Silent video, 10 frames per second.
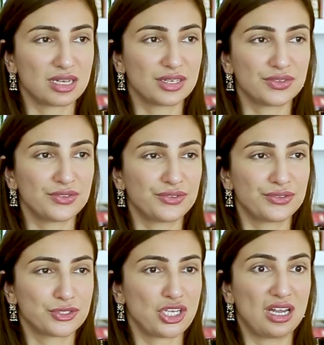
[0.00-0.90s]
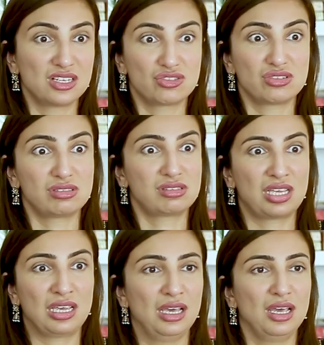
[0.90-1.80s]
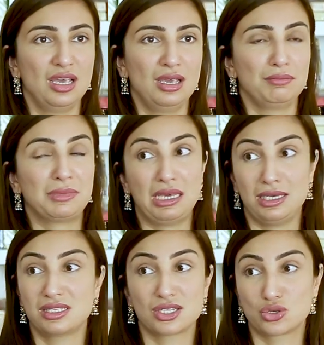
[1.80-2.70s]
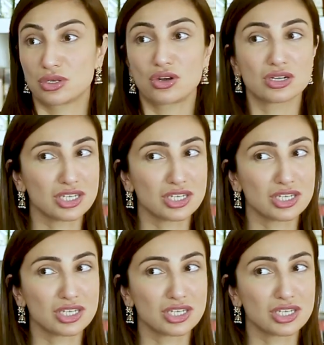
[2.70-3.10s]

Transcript: kind of challenges things that you cannot